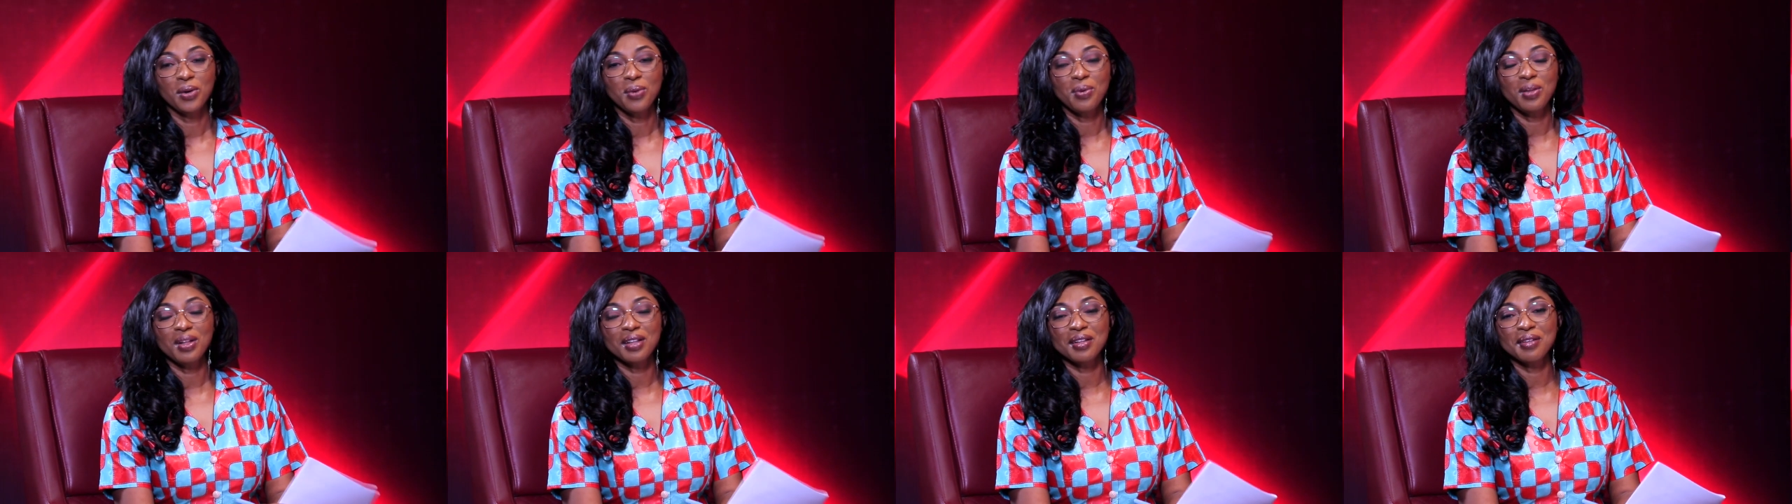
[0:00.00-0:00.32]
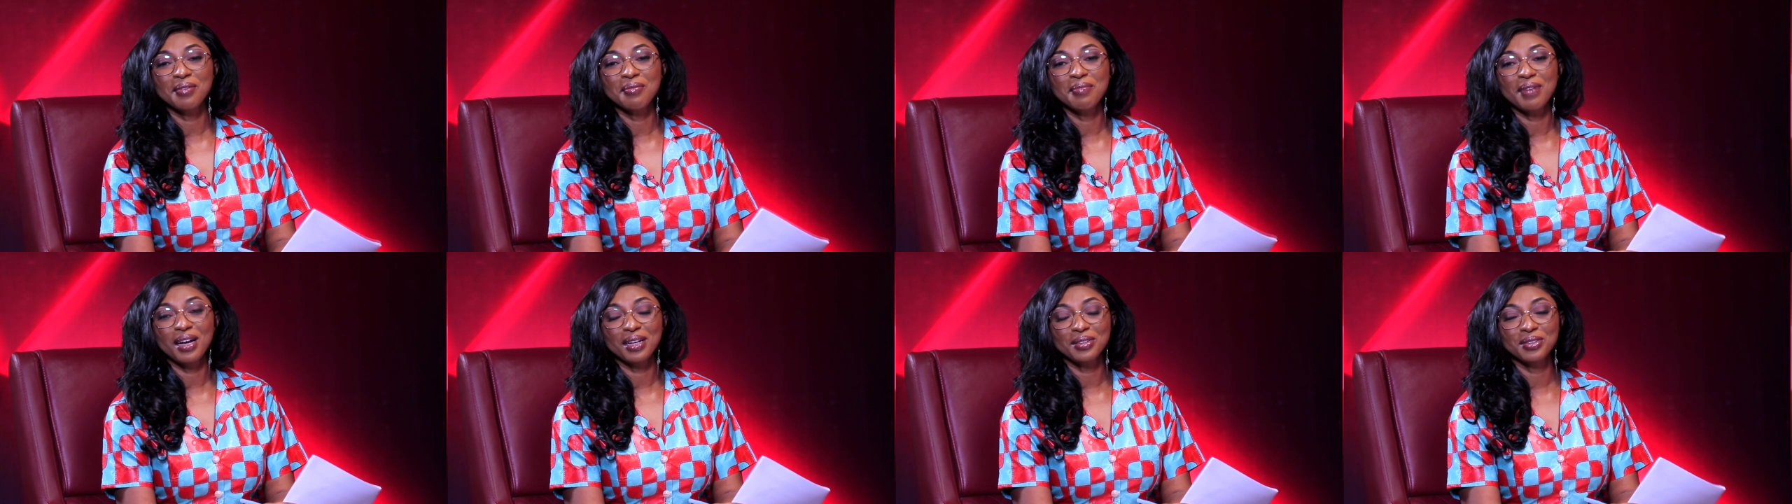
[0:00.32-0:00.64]

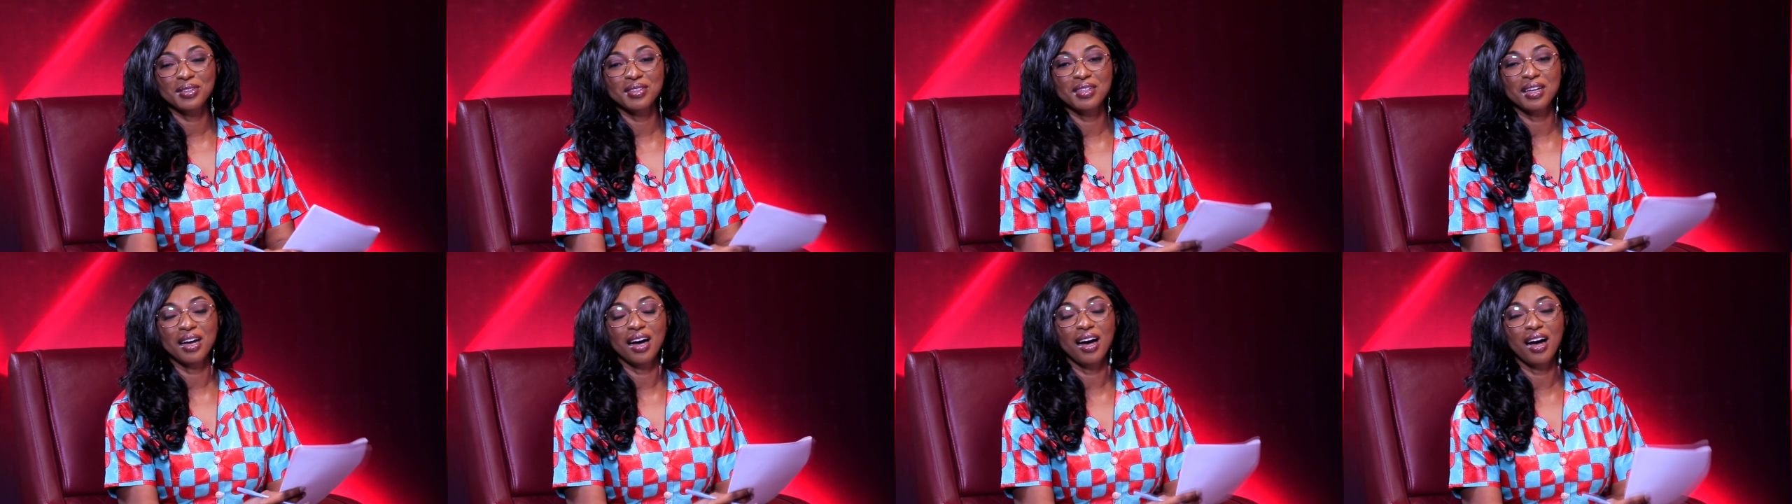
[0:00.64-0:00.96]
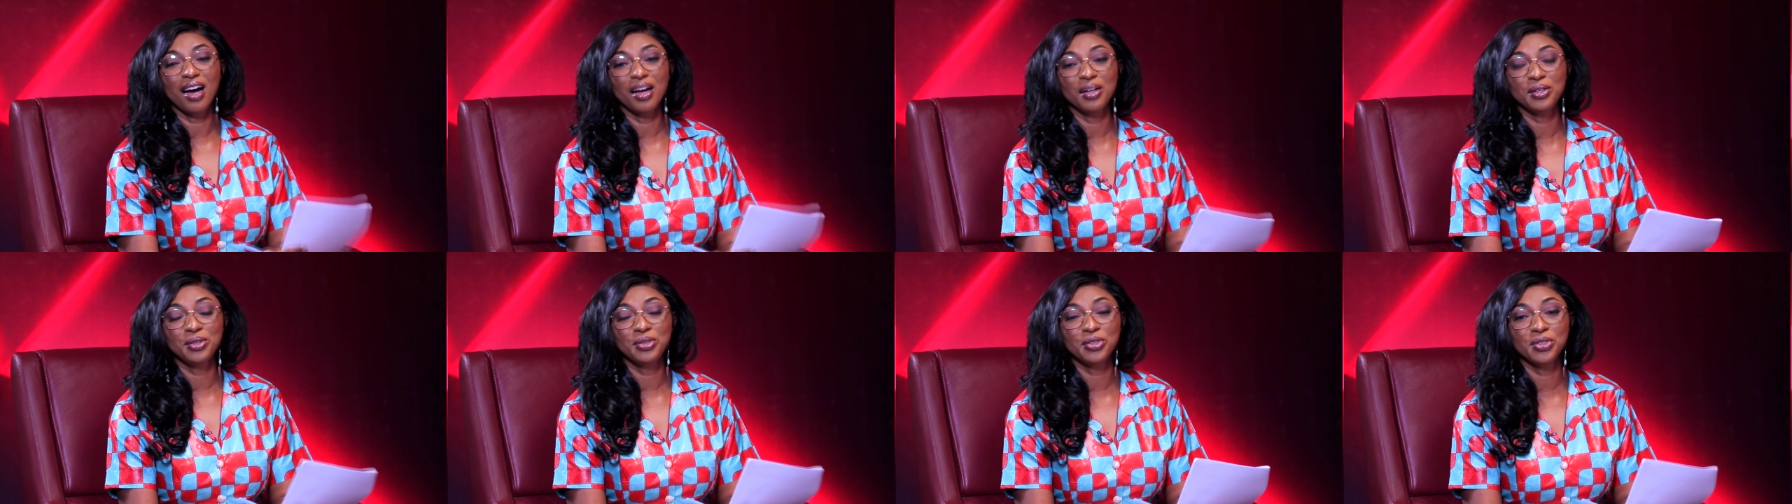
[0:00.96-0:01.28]
Welcome back to The
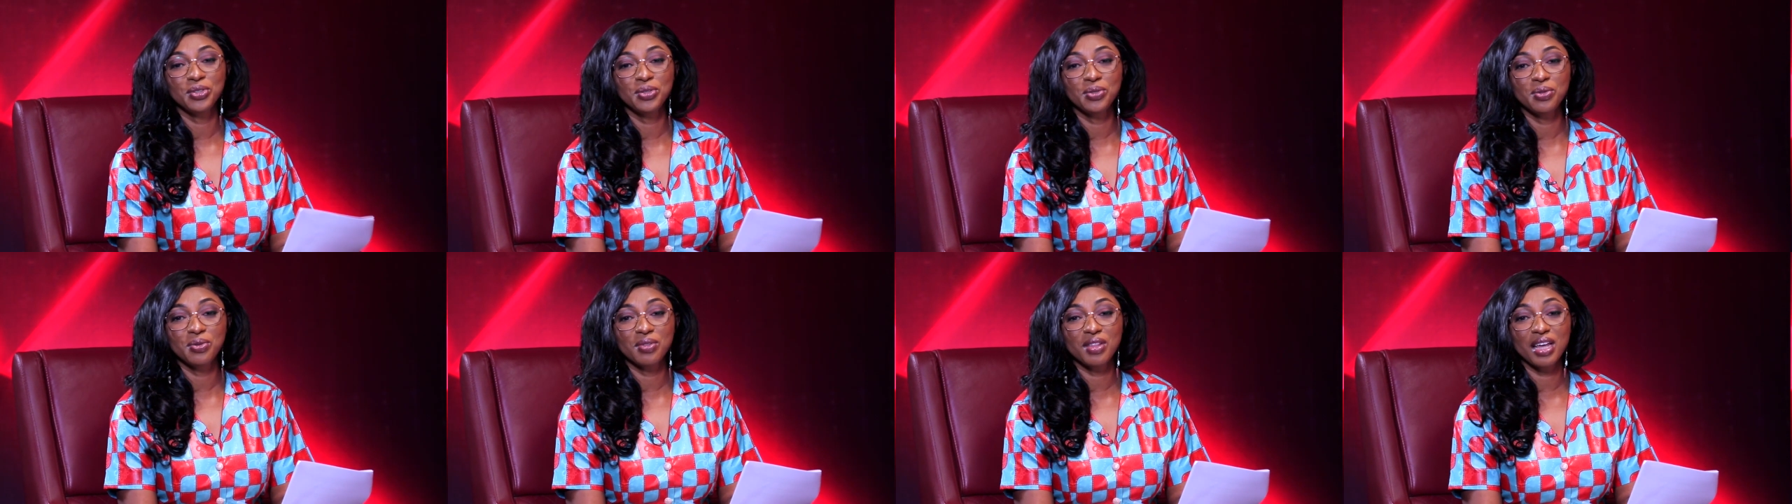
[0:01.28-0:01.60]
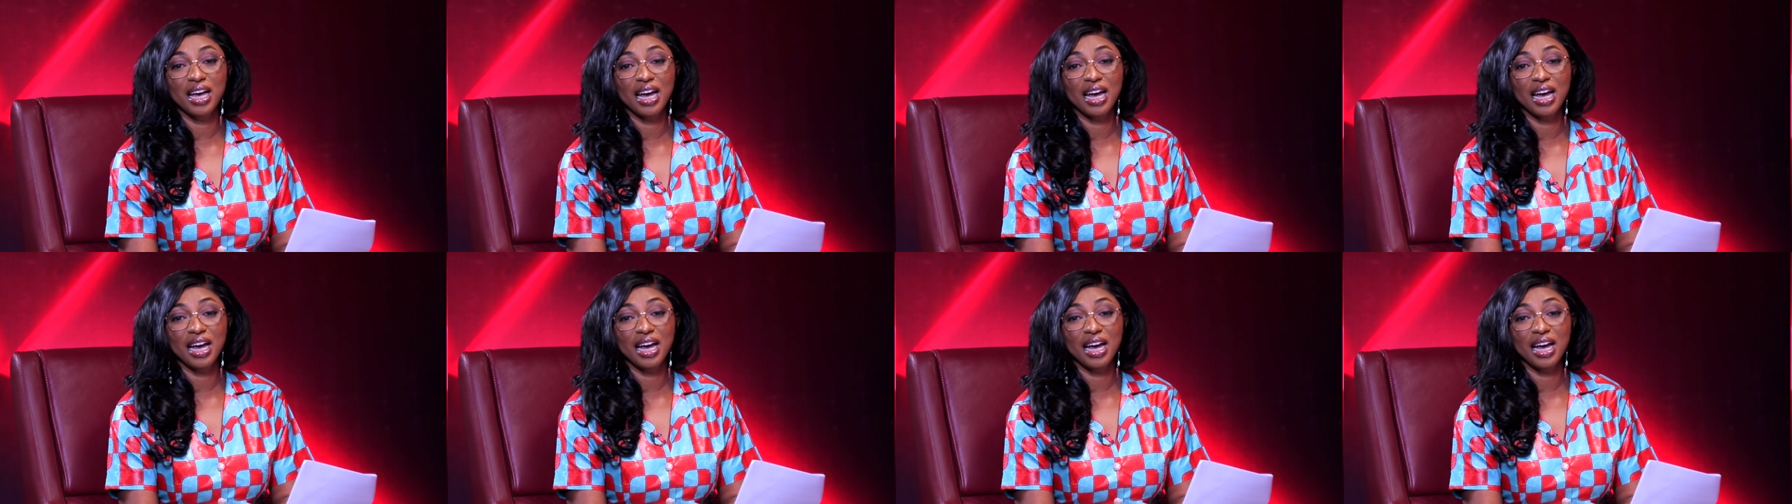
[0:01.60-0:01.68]
Hard Truth.